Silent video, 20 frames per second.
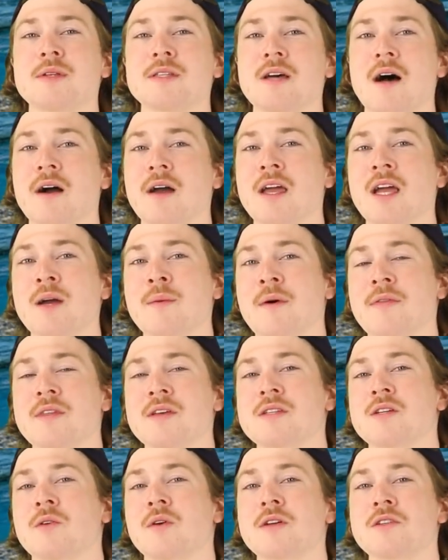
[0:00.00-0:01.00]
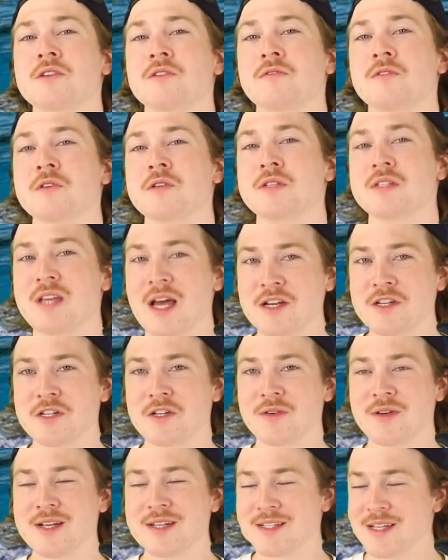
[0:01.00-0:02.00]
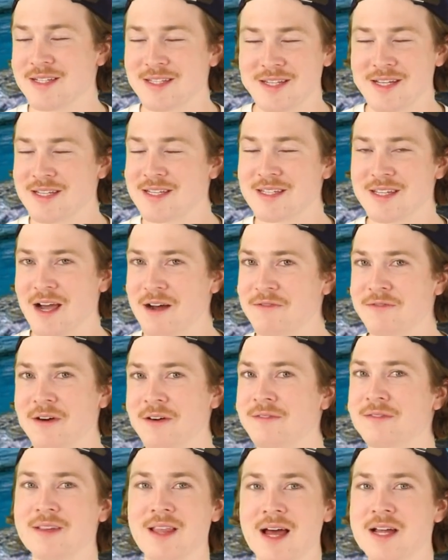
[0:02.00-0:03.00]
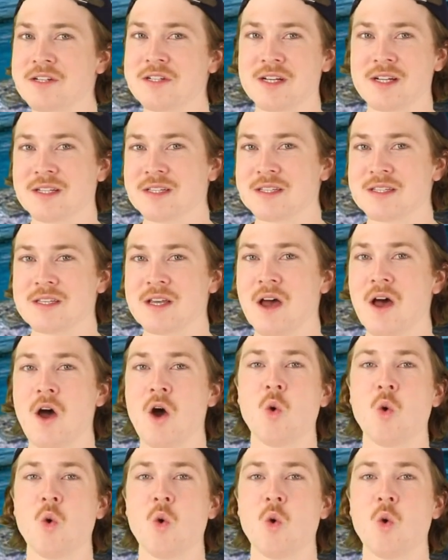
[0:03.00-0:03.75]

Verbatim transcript: have been talking about this creature for centuries. It's the stuff of legends.